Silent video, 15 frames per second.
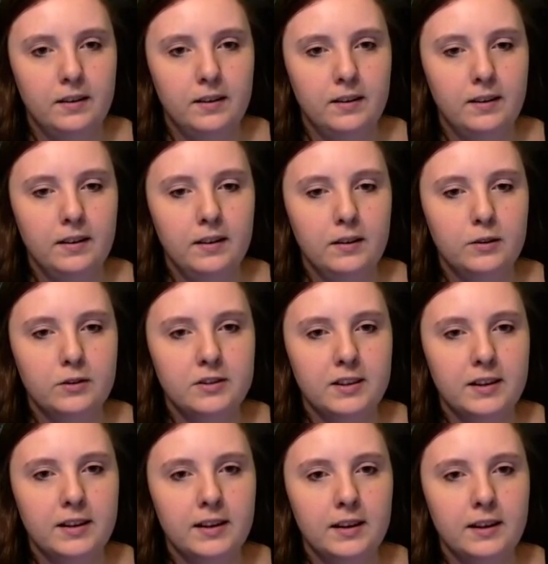Yeah, looks
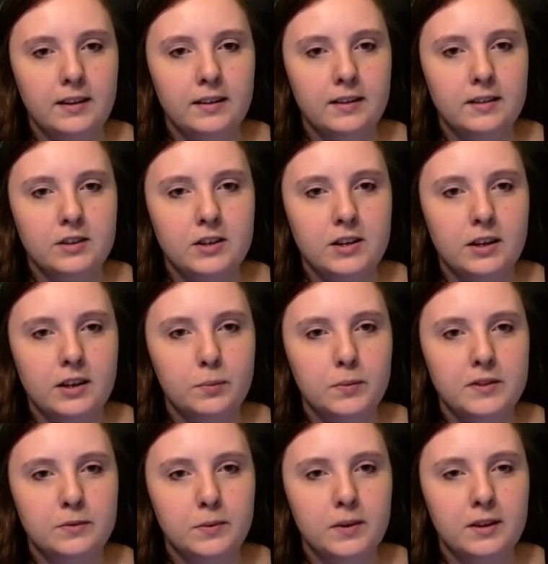like Jacob
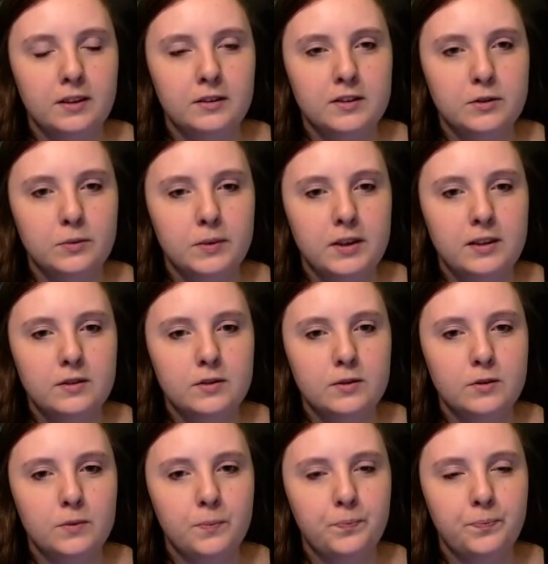is well on his way
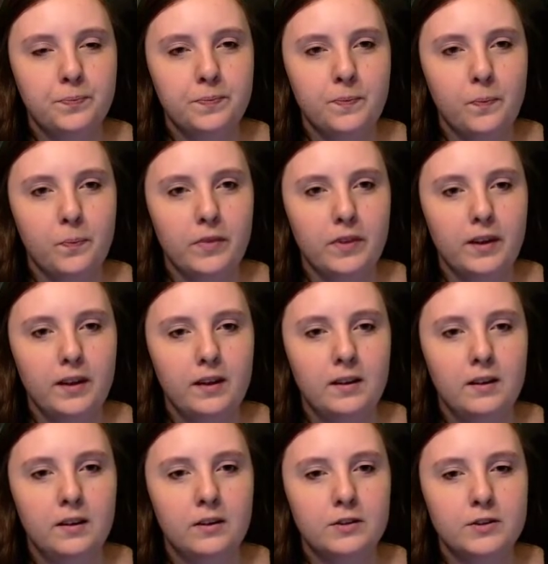to
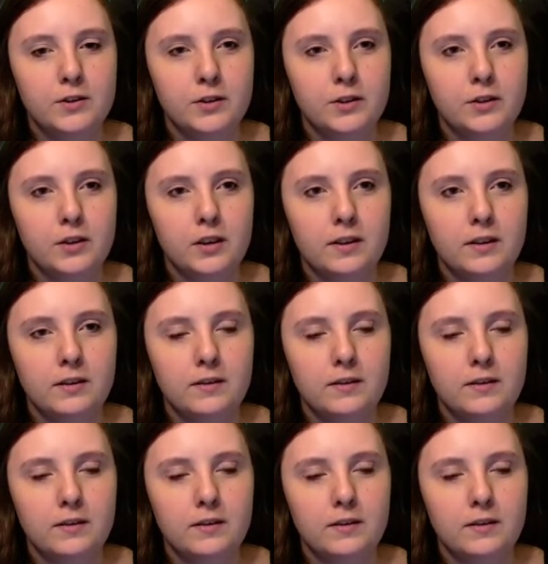learn to talk.